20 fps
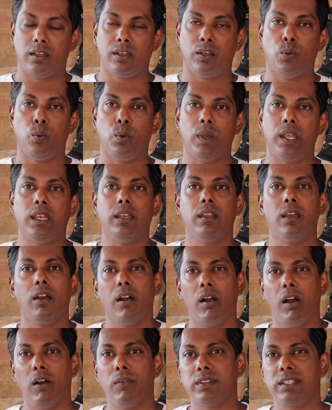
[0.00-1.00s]
the wind.
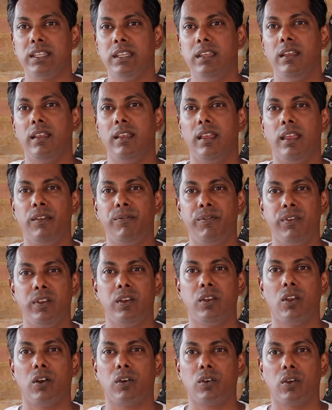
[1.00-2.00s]
Obviously, if
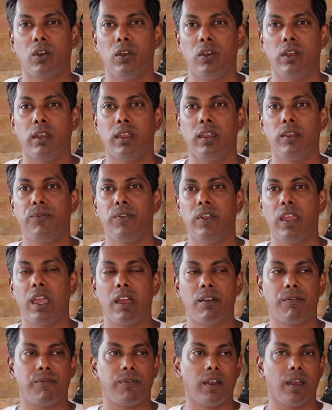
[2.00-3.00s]
you
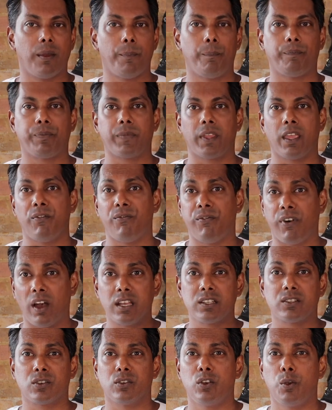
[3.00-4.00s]
have a
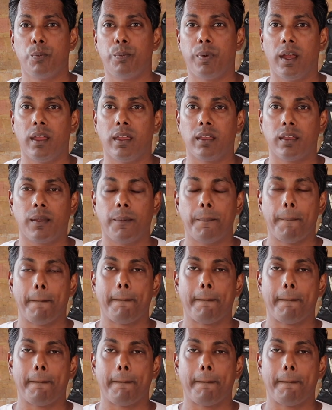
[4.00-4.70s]
visor on your bike,